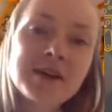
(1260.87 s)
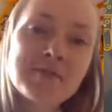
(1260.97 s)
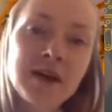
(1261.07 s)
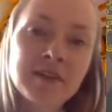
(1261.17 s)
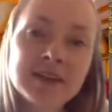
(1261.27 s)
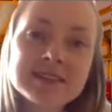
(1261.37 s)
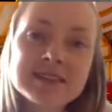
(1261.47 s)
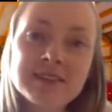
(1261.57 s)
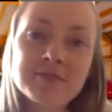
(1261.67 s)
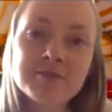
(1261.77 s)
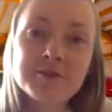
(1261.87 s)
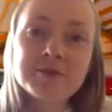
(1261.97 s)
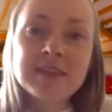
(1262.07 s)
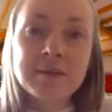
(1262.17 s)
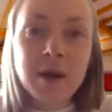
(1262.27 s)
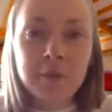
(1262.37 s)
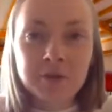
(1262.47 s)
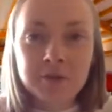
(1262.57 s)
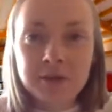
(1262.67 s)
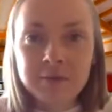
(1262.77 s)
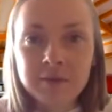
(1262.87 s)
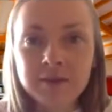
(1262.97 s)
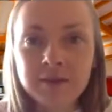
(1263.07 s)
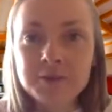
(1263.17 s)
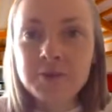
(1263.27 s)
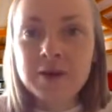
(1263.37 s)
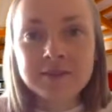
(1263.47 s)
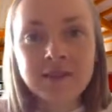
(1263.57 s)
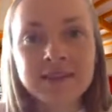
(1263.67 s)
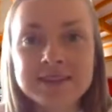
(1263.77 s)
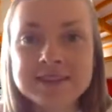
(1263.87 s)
products if you team up with people who are not that